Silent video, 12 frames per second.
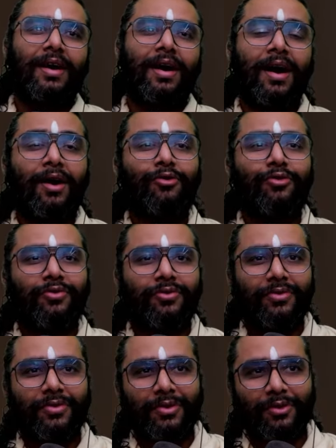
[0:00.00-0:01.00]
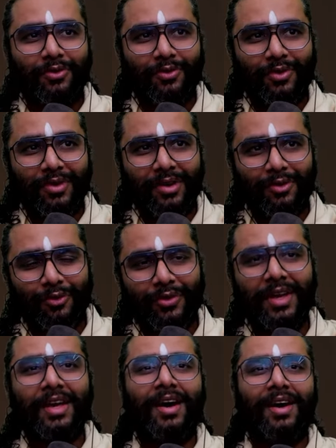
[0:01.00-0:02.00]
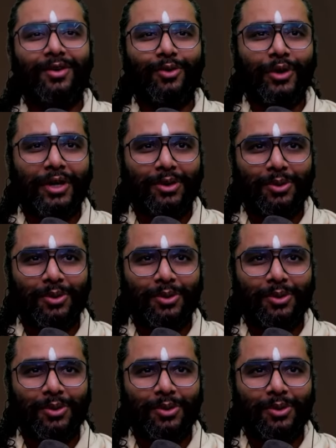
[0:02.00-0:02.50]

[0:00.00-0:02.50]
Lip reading: How we are going